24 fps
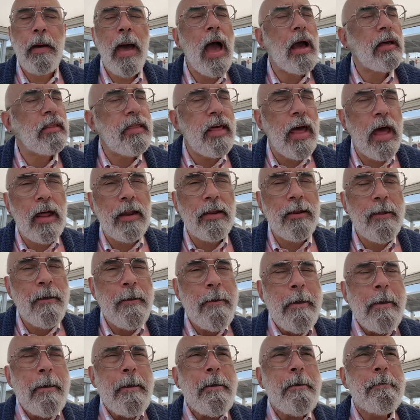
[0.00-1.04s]
back then,
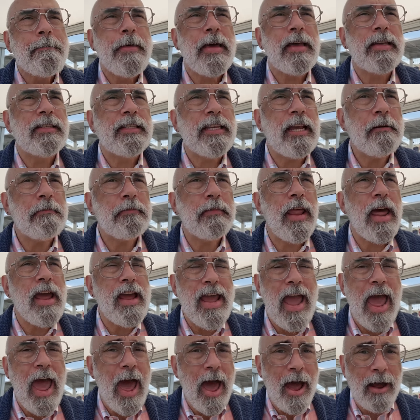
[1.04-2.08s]
they seemed
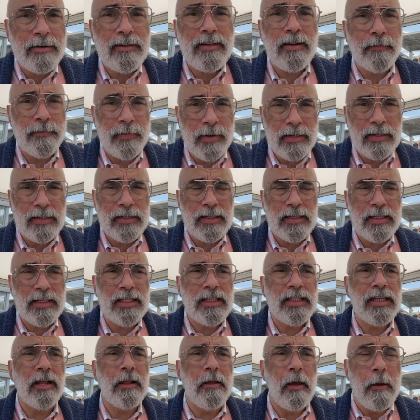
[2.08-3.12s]
like
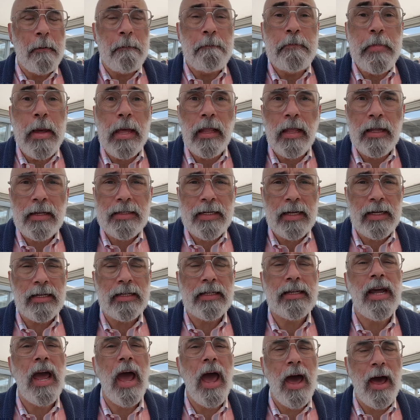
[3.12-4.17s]
activists, like
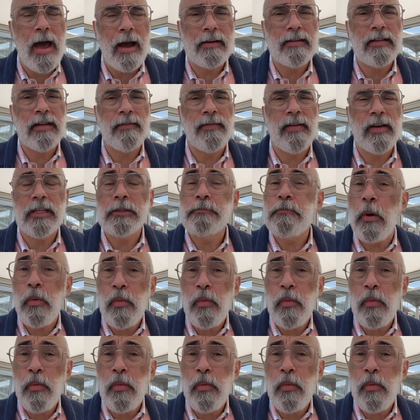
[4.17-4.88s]
militant activists.